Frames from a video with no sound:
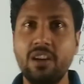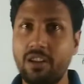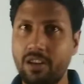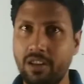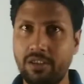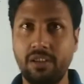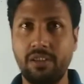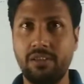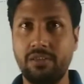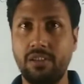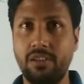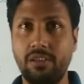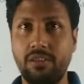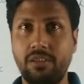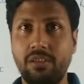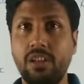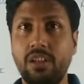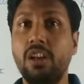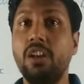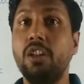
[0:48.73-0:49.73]

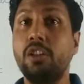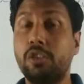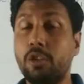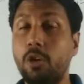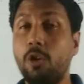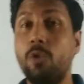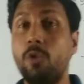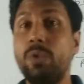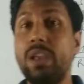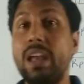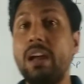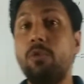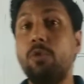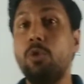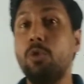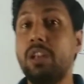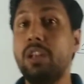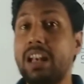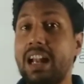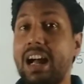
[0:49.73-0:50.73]
resistors. So we have
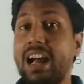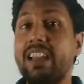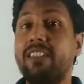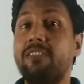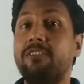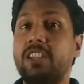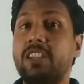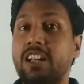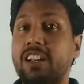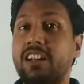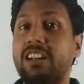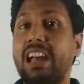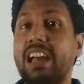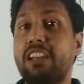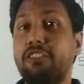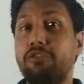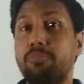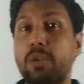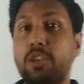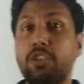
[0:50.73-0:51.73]
to derive the
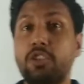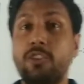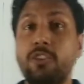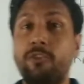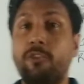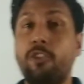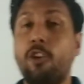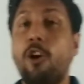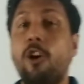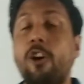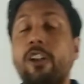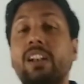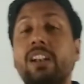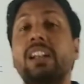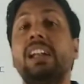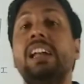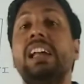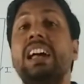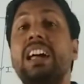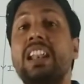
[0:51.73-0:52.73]
expression for
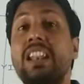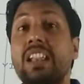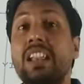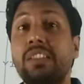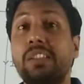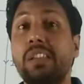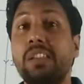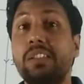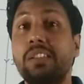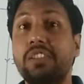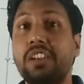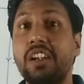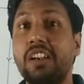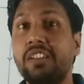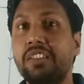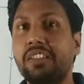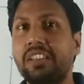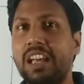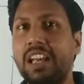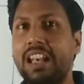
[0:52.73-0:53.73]

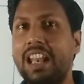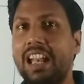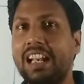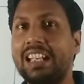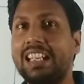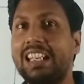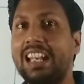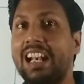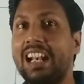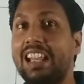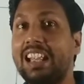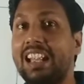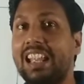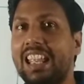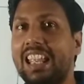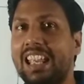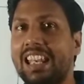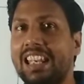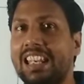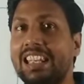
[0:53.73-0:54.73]
resistors connected
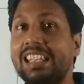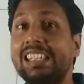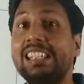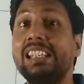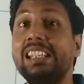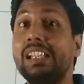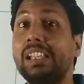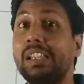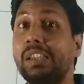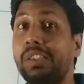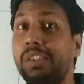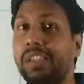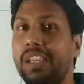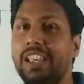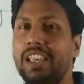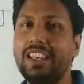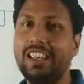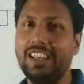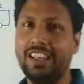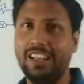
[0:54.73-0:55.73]
in
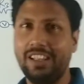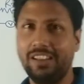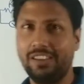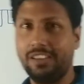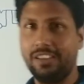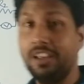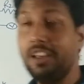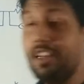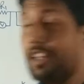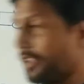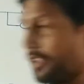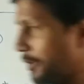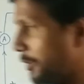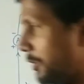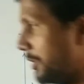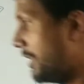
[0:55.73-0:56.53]
series. So